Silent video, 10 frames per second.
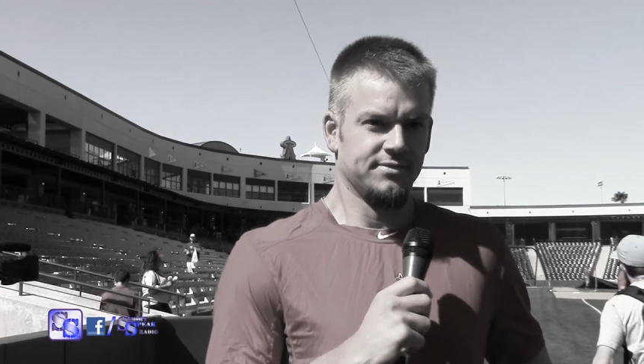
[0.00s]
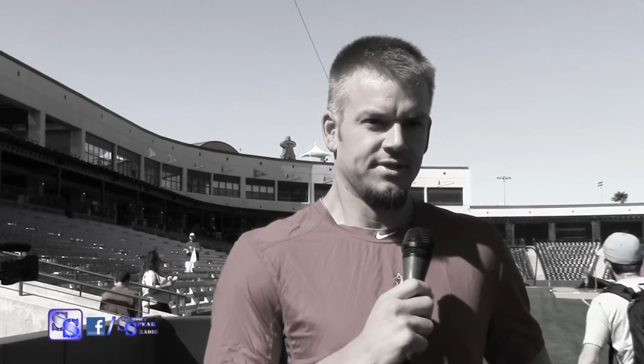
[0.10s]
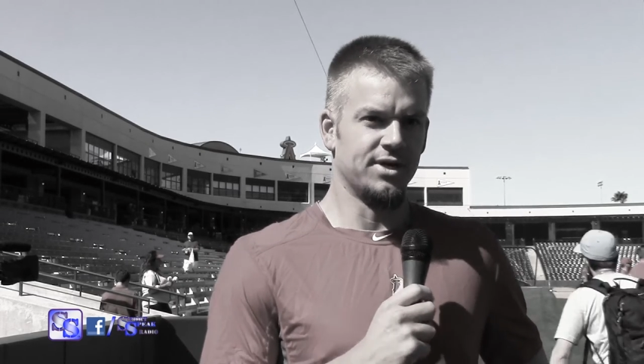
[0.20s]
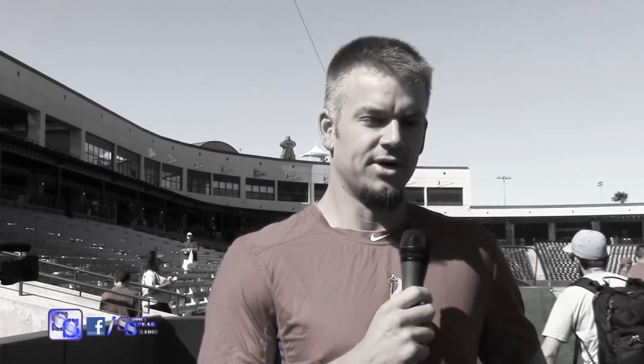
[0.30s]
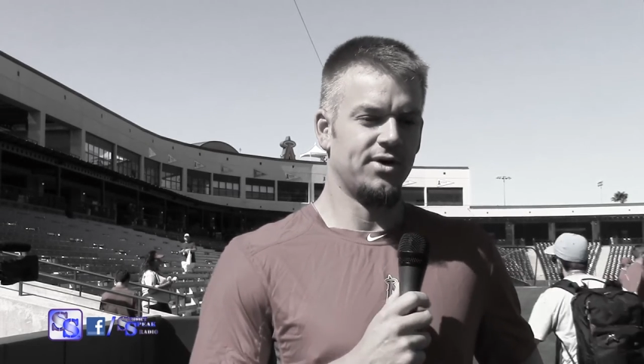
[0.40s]

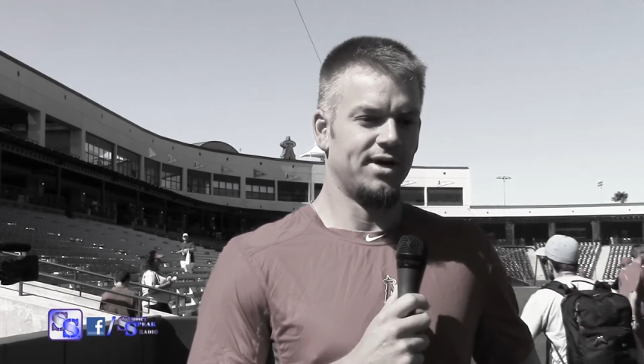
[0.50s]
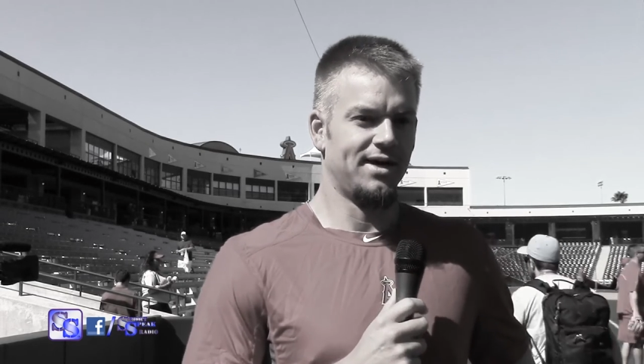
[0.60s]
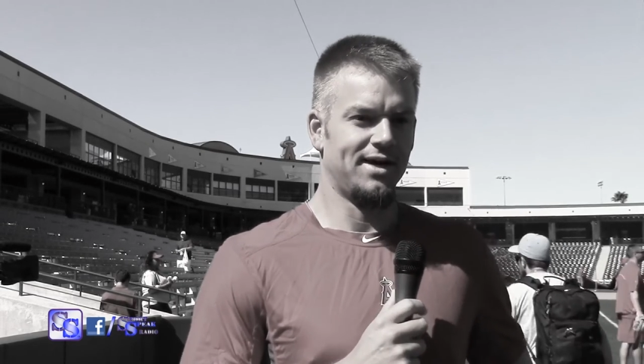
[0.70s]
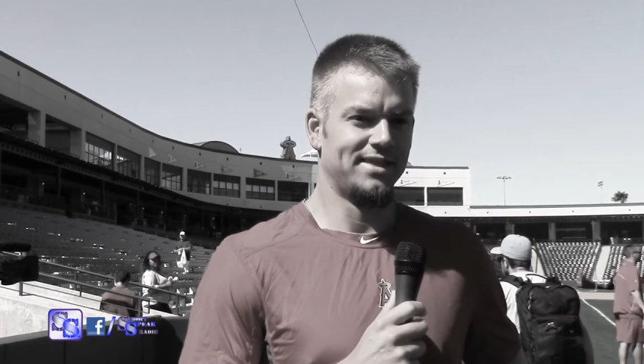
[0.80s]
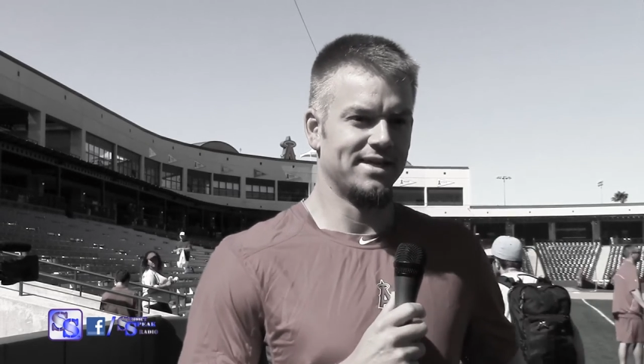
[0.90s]
You know,
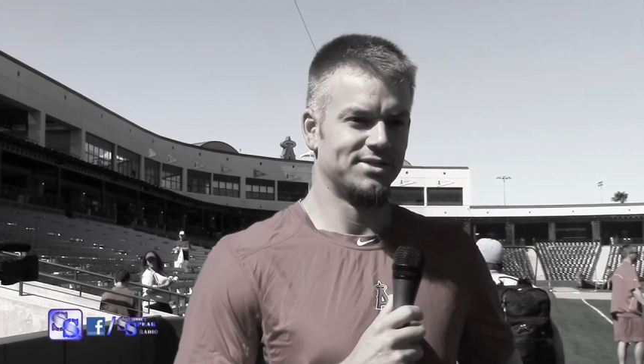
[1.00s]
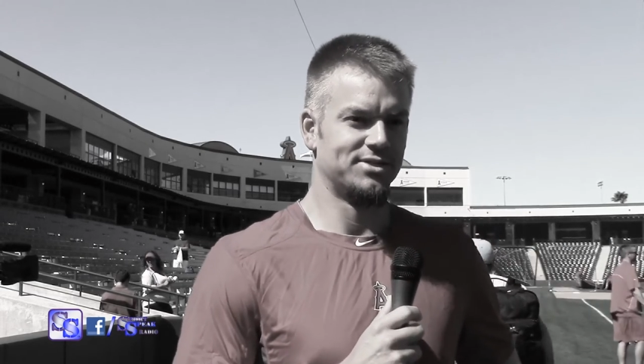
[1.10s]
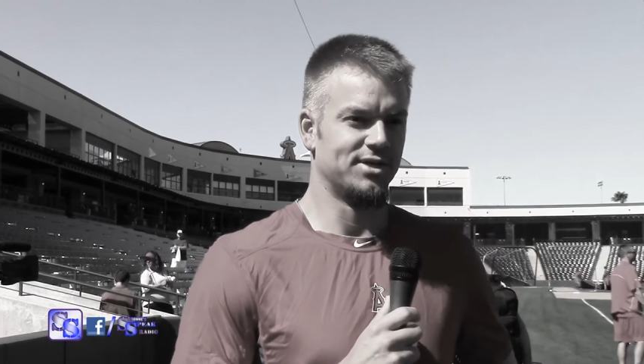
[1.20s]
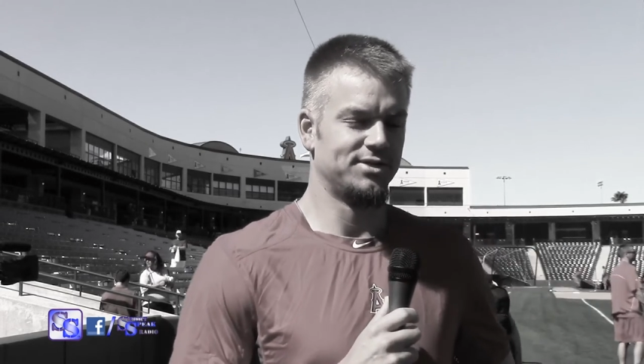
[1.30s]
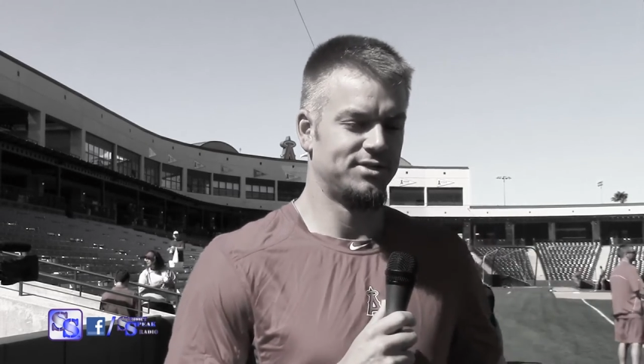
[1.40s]
uh, I think it
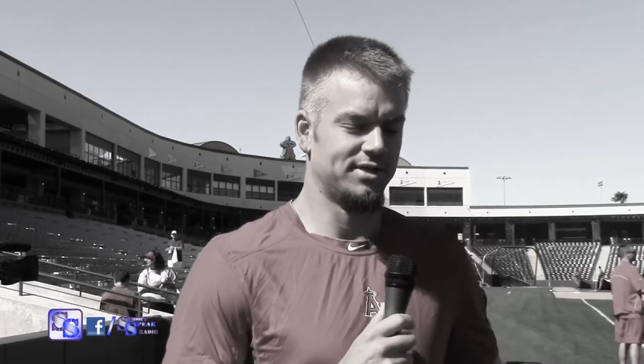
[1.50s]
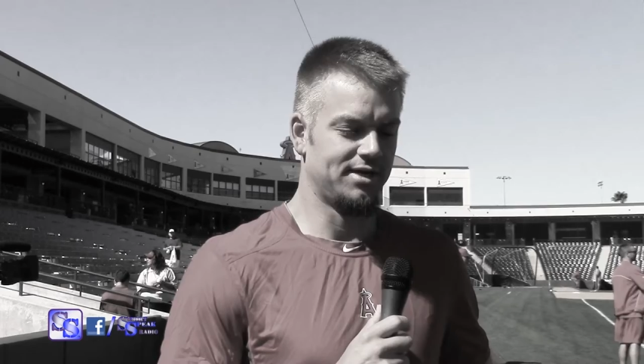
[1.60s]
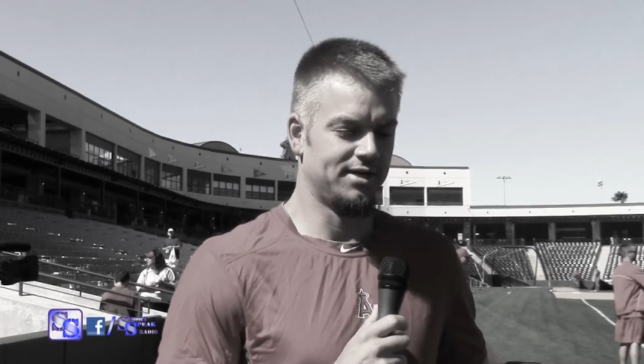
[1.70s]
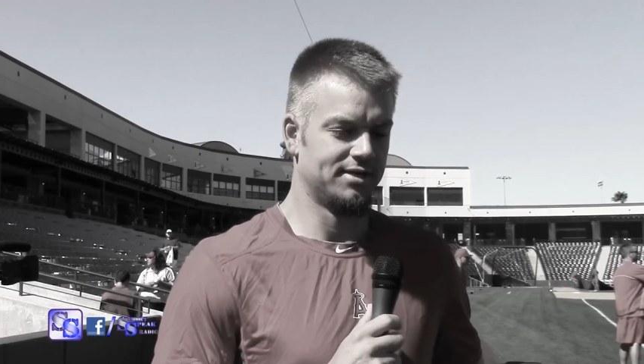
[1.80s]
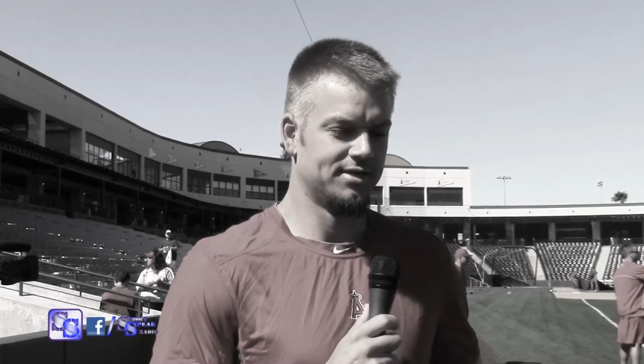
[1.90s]
starts
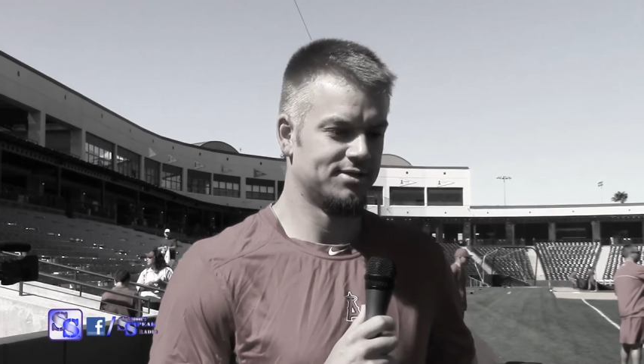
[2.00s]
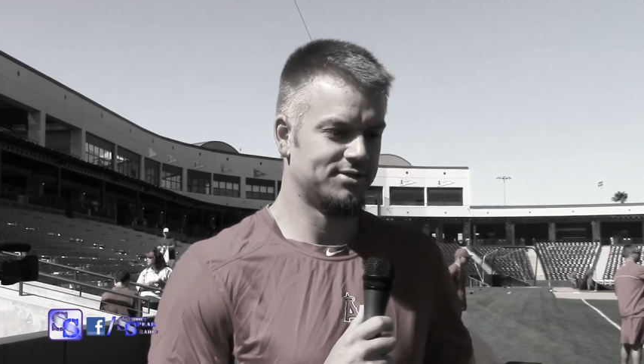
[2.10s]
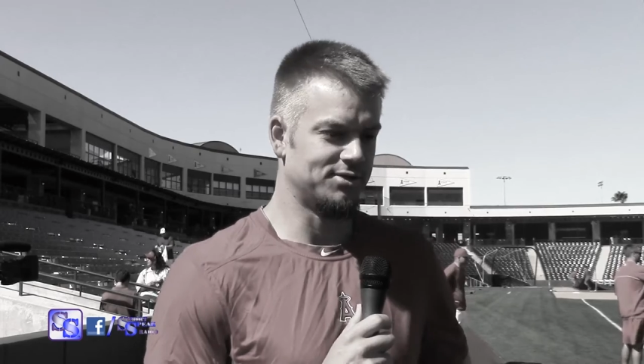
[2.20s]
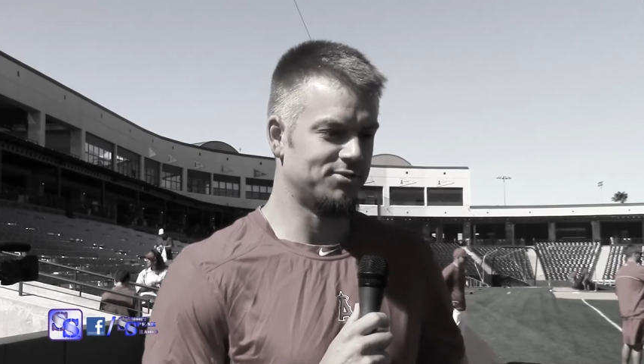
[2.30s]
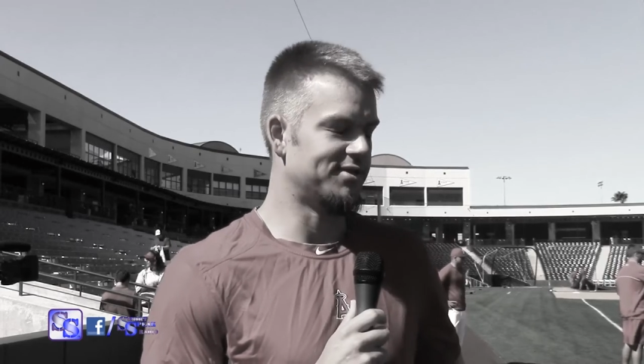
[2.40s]
uh,
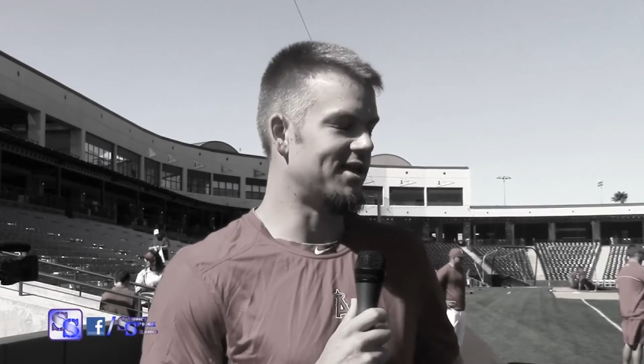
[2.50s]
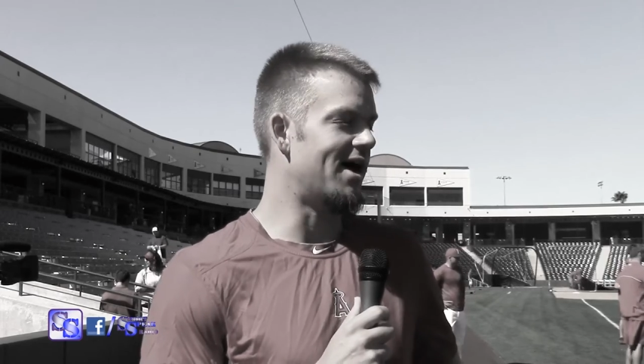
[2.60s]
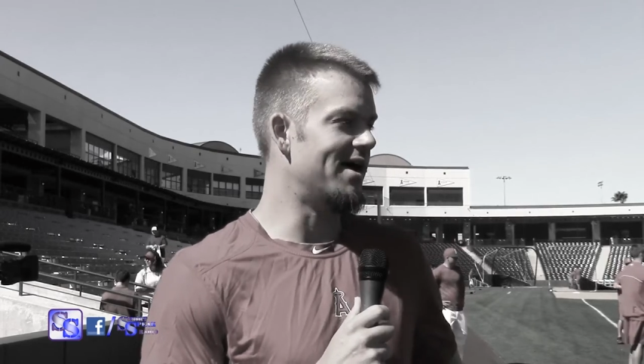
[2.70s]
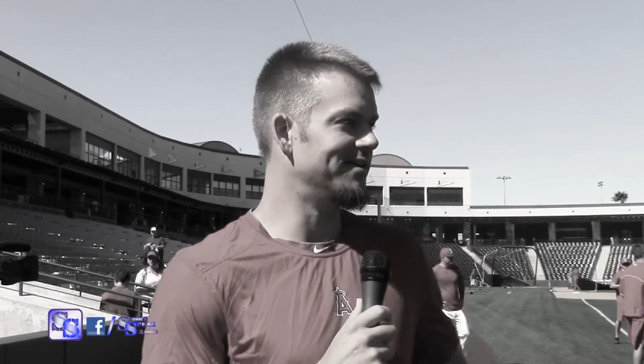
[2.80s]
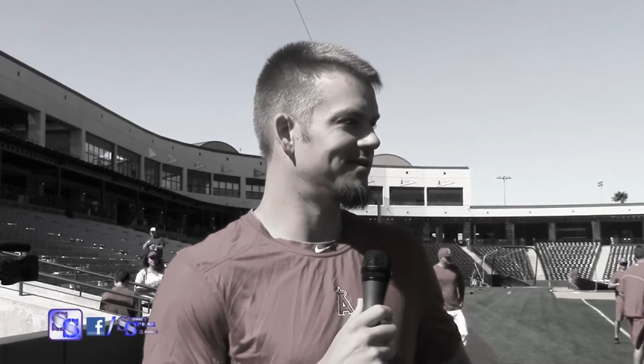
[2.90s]
starts with
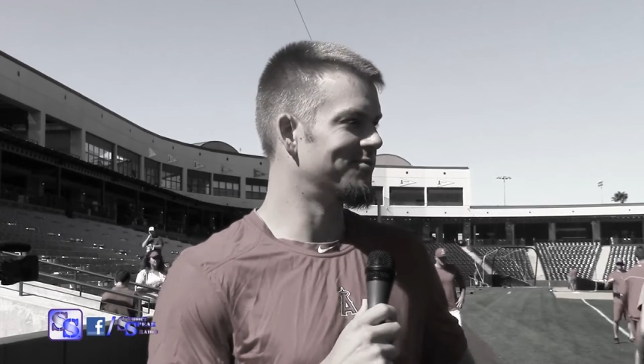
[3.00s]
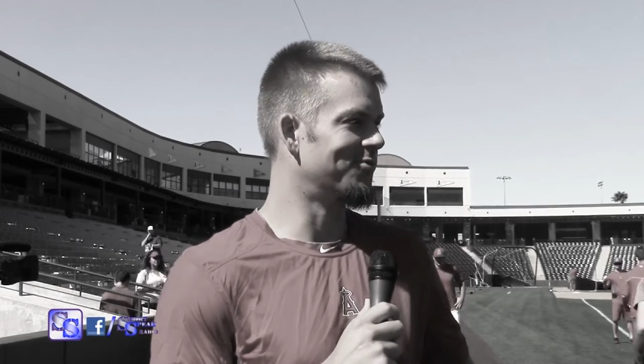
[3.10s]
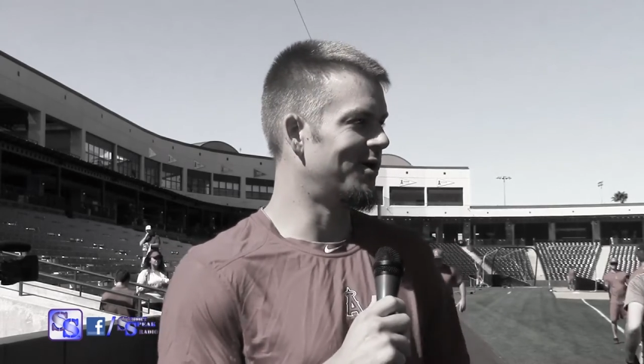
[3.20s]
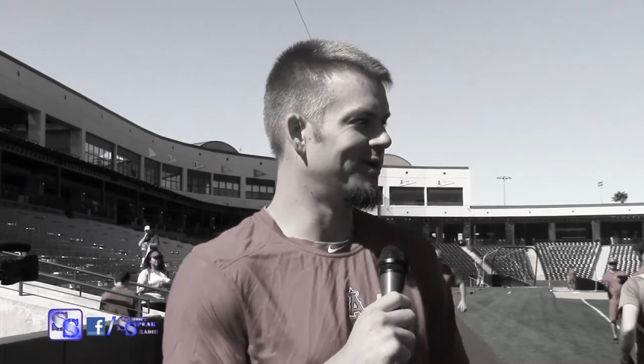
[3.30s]
diet. One,